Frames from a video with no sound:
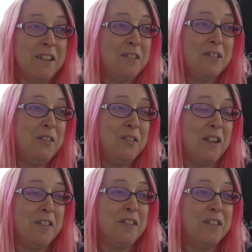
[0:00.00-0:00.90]
It's not even
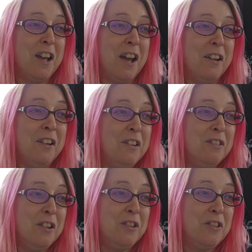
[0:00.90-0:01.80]
like they did that.
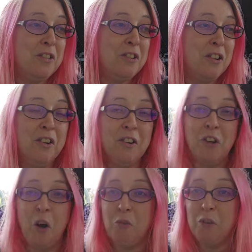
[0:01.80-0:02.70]
They just
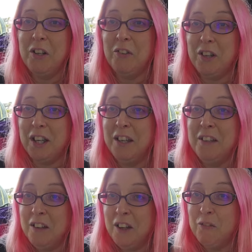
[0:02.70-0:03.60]
got rid of it
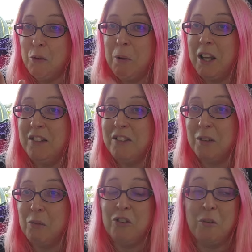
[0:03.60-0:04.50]
and replaced
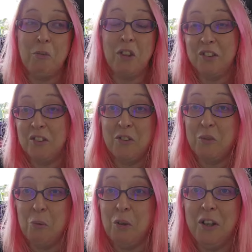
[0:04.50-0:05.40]
it with something that
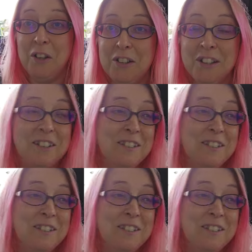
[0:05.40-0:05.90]
doesn't work.